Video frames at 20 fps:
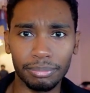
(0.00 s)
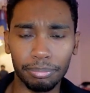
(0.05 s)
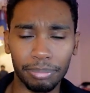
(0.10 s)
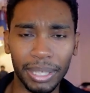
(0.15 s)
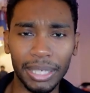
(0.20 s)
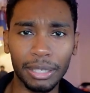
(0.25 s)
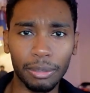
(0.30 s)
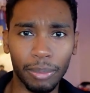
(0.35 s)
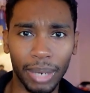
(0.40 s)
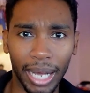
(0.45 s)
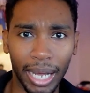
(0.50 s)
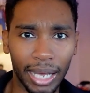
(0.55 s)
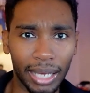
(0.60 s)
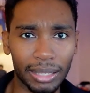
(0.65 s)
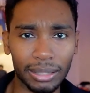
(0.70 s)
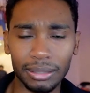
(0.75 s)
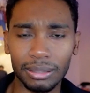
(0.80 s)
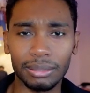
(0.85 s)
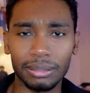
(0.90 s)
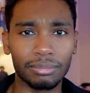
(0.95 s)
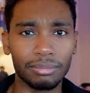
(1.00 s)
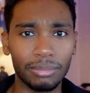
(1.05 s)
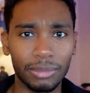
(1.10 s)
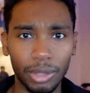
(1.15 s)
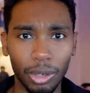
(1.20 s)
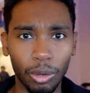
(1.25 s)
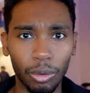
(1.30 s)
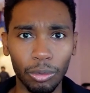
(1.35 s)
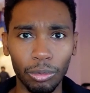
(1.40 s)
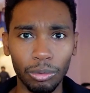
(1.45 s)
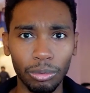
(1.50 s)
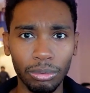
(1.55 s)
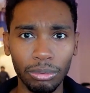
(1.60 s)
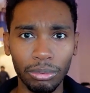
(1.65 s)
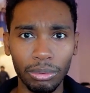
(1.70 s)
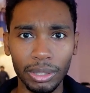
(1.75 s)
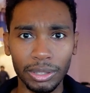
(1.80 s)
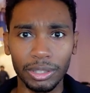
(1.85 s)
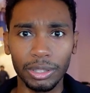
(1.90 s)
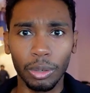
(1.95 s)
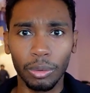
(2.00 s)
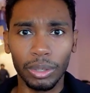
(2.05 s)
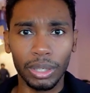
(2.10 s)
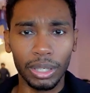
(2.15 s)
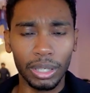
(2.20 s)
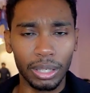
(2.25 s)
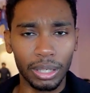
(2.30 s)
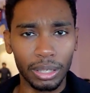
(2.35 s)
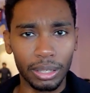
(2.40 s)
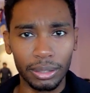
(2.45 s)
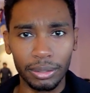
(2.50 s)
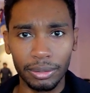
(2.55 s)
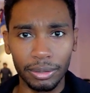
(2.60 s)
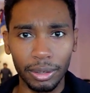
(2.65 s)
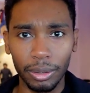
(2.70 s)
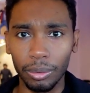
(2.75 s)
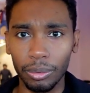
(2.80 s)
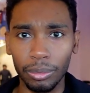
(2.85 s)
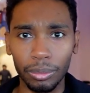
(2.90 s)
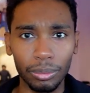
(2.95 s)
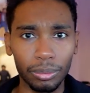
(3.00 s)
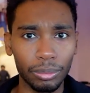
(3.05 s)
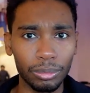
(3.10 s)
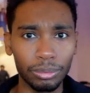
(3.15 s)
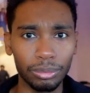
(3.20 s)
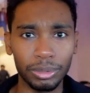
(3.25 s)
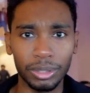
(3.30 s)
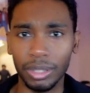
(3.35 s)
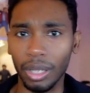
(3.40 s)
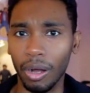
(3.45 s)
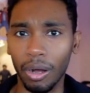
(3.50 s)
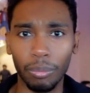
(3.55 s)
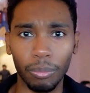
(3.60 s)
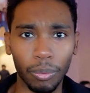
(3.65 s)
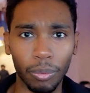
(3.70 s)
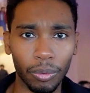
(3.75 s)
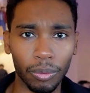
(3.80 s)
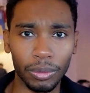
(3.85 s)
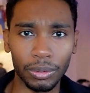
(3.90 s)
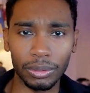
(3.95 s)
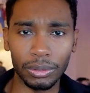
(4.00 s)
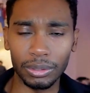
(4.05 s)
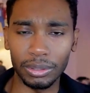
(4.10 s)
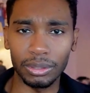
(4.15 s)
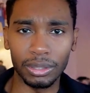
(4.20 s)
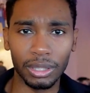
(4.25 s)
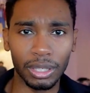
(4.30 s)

Pennywise, no Ahsoka, no Star Wars,